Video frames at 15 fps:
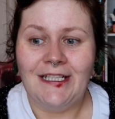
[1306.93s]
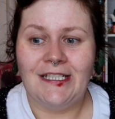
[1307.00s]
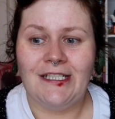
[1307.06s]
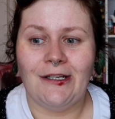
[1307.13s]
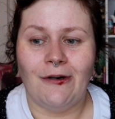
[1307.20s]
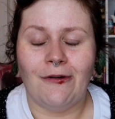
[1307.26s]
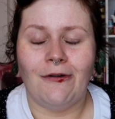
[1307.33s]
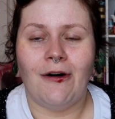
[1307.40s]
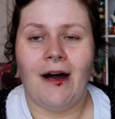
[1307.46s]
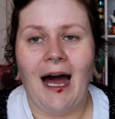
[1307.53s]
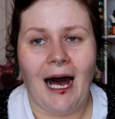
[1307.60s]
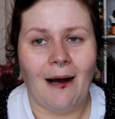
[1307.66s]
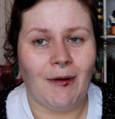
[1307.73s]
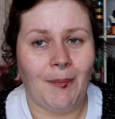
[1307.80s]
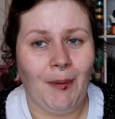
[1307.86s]
So
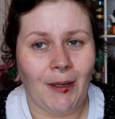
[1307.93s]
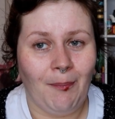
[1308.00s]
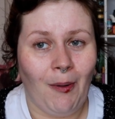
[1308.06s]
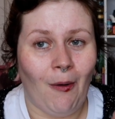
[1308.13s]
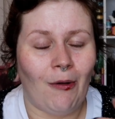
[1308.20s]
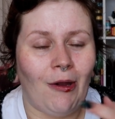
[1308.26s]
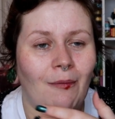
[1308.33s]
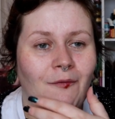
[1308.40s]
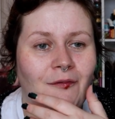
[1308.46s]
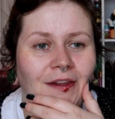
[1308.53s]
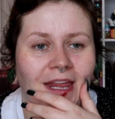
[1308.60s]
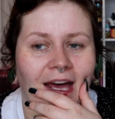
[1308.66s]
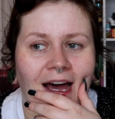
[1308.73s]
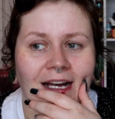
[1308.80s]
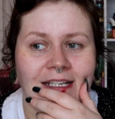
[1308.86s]
I'm going to put a poll up for
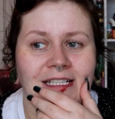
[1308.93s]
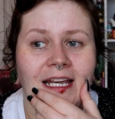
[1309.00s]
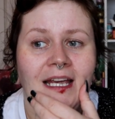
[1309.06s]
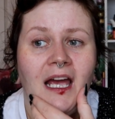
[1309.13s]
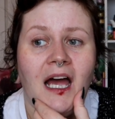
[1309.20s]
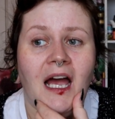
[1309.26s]
that.